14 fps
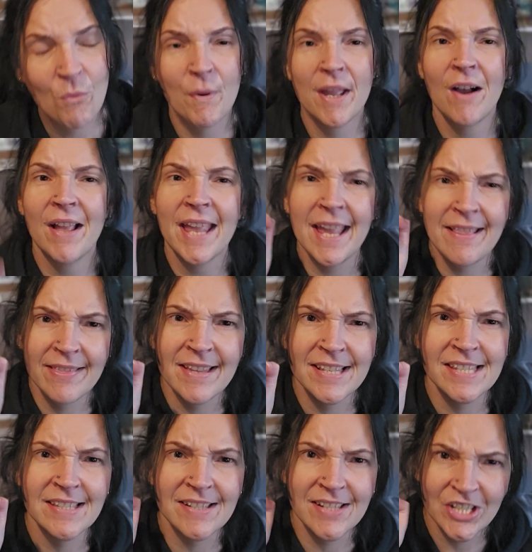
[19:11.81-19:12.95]
We are in
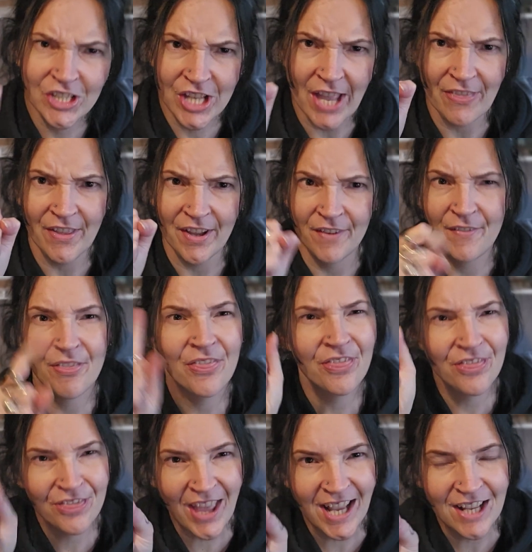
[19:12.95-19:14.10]
this together.
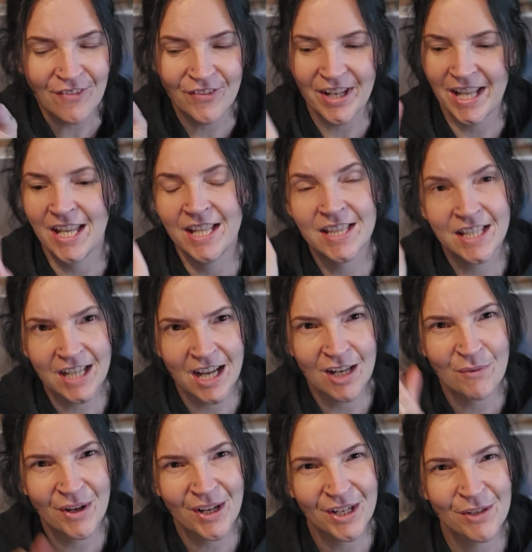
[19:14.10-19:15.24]
Thankfully, the colour
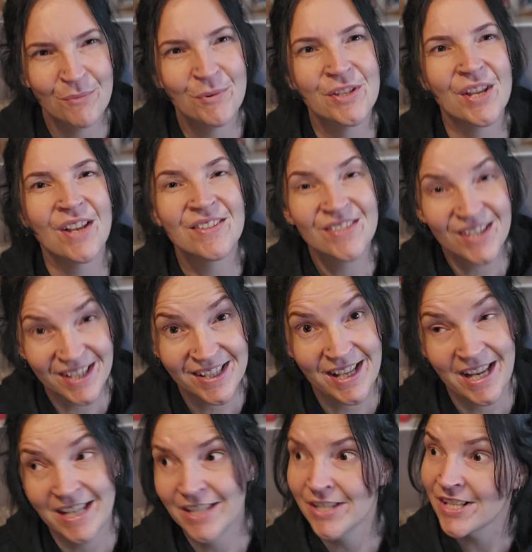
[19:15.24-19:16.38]
work was a
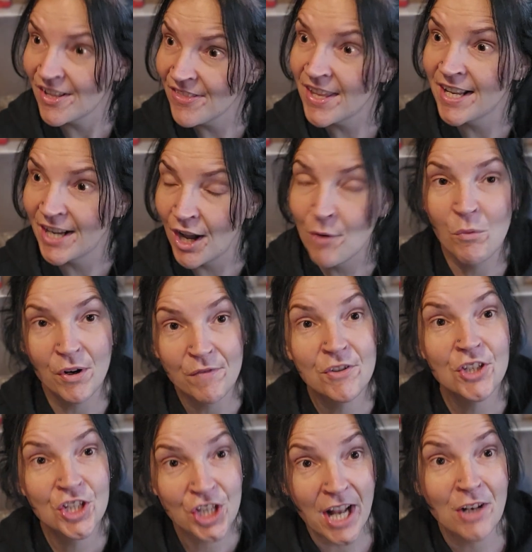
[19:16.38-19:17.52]
succeed, because I think I would have
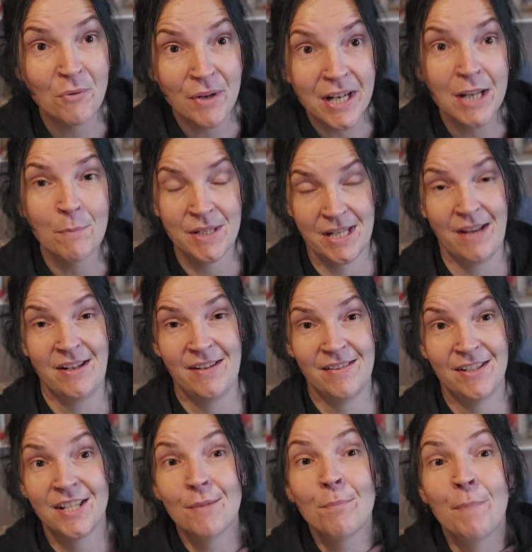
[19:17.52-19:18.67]
genuinely
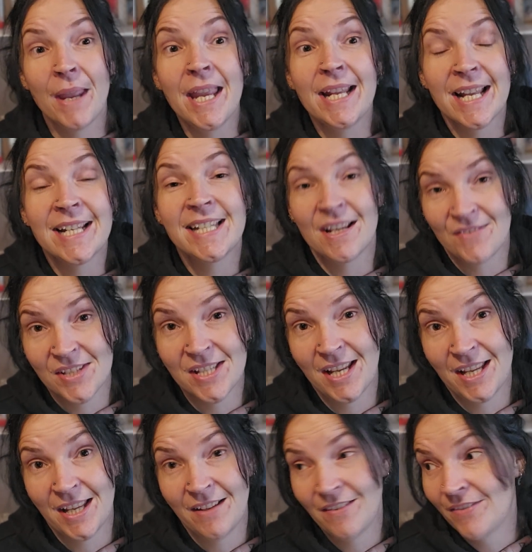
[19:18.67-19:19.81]
been
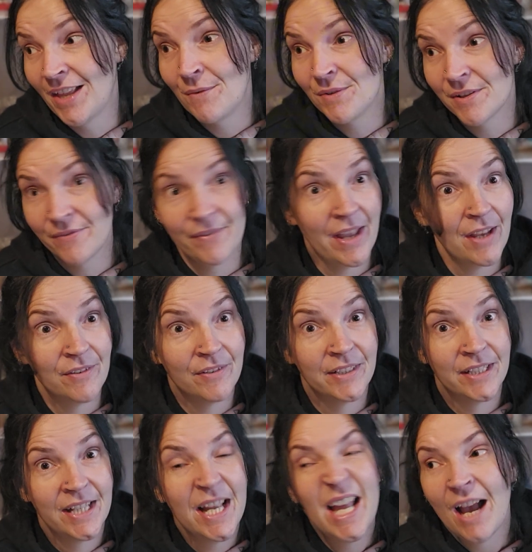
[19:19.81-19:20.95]
devastated if that was a fail.
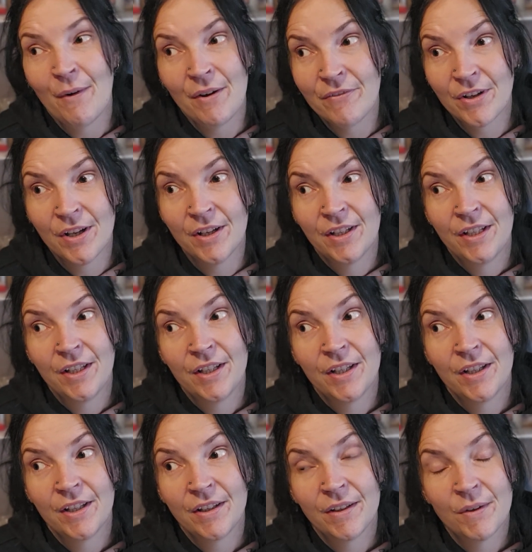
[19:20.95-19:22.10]
However,
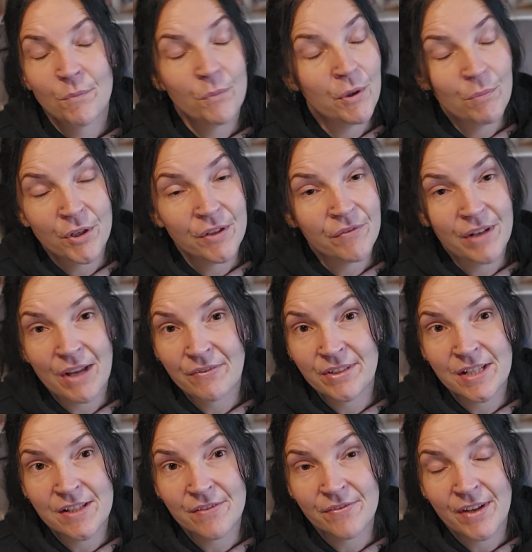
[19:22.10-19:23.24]
we wouldn't have left it
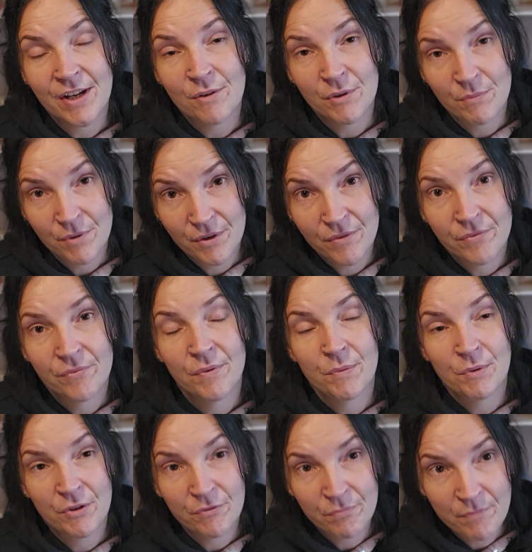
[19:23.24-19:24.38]
as a fail. We would
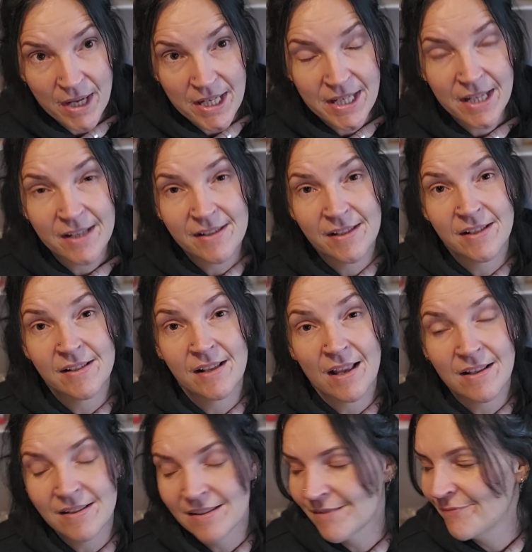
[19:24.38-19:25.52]
have made it a
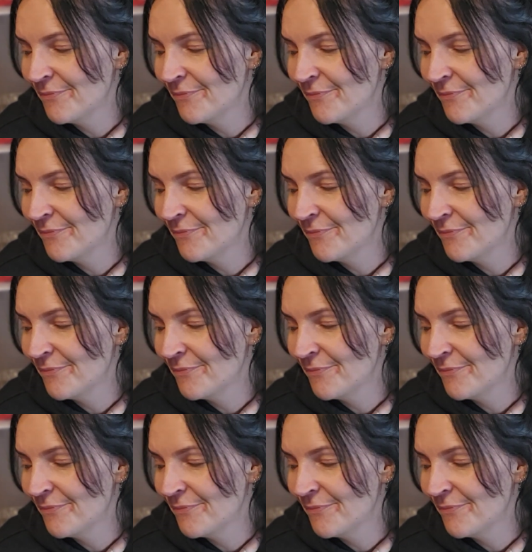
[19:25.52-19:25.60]
success.